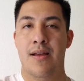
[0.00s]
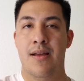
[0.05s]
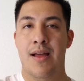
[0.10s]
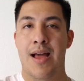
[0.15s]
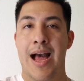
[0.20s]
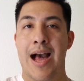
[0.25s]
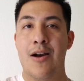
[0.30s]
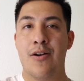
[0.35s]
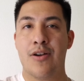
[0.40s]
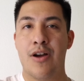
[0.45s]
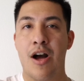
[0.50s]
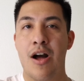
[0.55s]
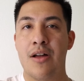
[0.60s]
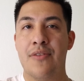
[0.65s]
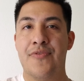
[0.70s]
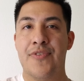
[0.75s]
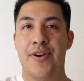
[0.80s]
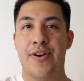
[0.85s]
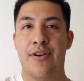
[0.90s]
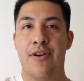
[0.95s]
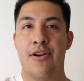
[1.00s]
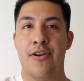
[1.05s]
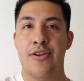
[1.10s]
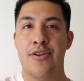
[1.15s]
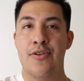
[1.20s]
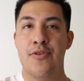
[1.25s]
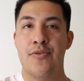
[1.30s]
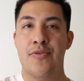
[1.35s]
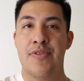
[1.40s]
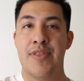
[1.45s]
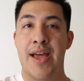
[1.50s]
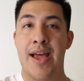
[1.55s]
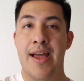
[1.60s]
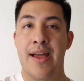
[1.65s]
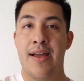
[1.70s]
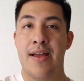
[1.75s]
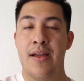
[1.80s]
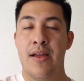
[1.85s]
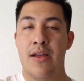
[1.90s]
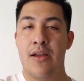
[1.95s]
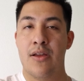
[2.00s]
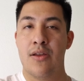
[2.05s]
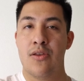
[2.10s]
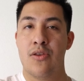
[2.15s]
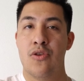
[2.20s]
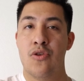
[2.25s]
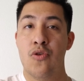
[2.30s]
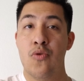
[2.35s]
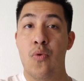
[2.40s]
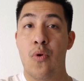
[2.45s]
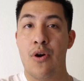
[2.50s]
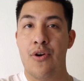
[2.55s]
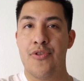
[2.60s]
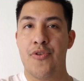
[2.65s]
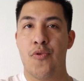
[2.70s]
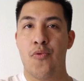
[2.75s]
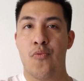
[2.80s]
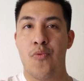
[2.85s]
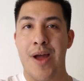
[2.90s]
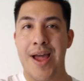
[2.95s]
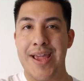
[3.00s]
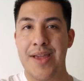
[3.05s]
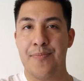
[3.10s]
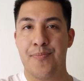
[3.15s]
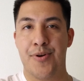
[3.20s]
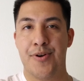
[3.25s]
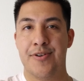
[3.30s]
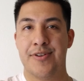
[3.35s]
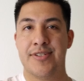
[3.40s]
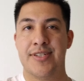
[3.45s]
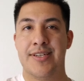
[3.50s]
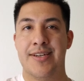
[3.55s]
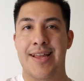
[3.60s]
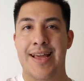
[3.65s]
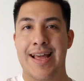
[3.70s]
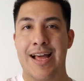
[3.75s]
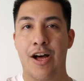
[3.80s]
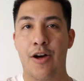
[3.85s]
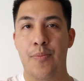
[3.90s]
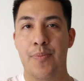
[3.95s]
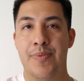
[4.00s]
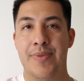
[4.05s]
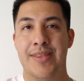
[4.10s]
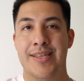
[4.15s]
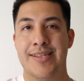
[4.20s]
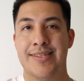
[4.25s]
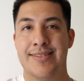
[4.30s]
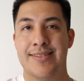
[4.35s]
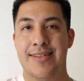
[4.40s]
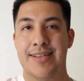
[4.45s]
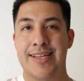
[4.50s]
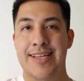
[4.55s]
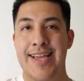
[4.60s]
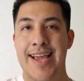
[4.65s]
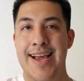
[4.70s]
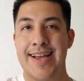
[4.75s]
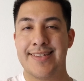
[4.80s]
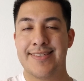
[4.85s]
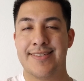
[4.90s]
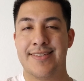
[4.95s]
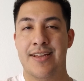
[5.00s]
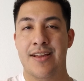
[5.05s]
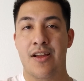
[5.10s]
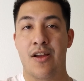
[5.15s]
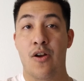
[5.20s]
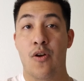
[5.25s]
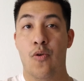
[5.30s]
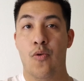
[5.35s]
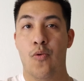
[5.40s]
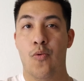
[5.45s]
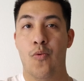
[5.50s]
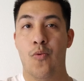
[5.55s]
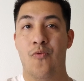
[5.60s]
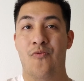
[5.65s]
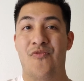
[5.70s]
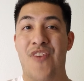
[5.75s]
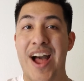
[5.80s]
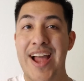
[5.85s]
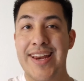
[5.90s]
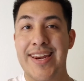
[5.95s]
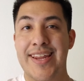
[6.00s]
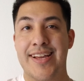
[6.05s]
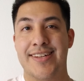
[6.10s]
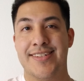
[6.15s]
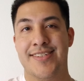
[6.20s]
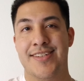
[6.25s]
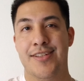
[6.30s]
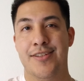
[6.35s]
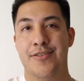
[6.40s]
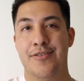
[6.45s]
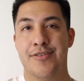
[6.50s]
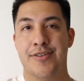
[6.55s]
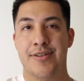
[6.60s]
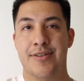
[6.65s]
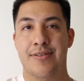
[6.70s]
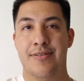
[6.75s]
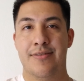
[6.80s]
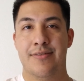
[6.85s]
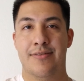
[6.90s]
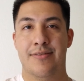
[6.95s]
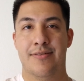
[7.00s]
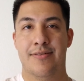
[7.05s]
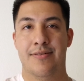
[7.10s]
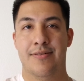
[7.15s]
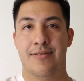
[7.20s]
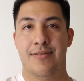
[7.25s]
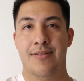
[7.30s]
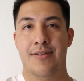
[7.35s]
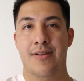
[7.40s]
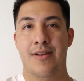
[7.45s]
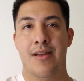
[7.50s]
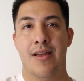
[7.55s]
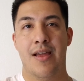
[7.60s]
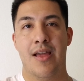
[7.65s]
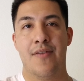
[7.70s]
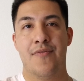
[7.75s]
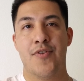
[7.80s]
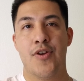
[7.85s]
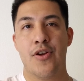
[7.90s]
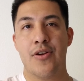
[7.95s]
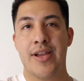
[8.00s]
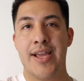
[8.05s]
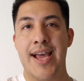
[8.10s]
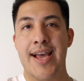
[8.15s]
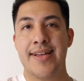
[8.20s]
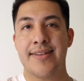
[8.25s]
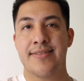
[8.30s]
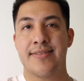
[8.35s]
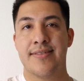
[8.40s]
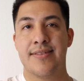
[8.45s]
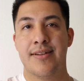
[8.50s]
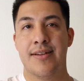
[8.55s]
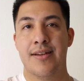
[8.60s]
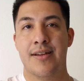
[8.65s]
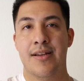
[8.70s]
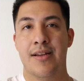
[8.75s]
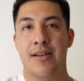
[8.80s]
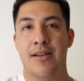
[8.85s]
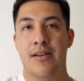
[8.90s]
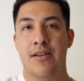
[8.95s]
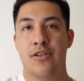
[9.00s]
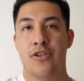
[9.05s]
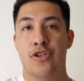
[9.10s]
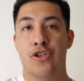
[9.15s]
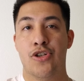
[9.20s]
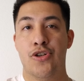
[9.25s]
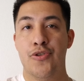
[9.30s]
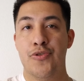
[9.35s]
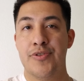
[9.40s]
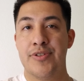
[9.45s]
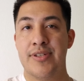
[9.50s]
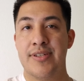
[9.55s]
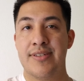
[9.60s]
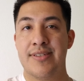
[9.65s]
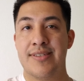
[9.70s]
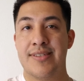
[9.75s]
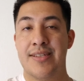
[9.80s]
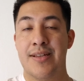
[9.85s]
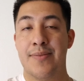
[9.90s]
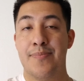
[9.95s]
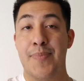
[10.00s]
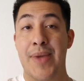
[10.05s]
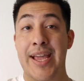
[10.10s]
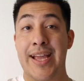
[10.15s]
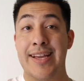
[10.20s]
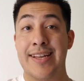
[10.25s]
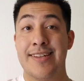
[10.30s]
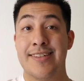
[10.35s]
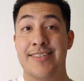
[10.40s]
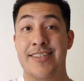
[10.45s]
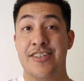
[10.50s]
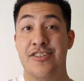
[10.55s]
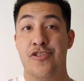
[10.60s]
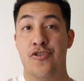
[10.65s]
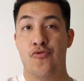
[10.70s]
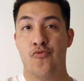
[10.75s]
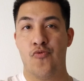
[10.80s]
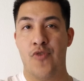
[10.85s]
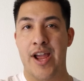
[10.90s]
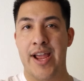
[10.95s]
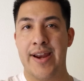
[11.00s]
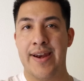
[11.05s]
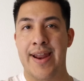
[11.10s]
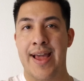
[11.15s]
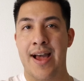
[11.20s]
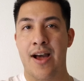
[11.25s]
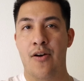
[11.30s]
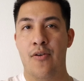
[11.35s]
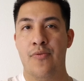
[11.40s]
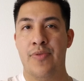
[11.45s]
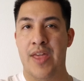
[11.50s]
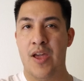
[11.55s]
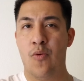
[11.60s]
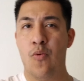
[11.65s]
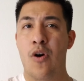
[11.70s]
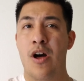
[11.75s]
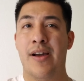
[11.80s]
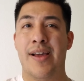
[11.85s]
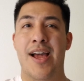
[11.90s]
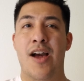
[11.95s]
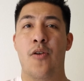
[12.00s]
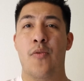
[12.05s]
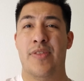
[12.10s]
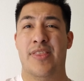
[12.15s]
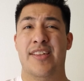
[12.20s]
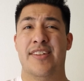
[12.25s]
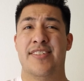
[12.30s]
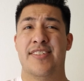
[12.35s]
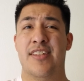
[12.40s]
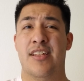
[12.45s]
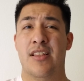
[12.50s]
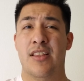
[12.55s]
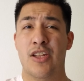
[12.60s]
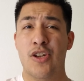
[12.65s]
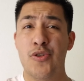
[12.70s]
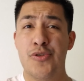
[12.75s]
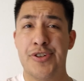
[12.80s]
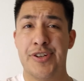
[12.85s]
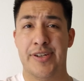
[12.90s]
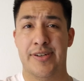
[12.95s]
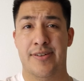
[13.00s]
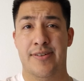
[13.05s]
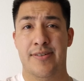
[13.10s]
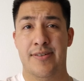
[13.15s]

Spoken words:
How confident are you that you are the right person to help this guest finding a solution? If your guest chooses to make a decision right now, they walk out with a solution.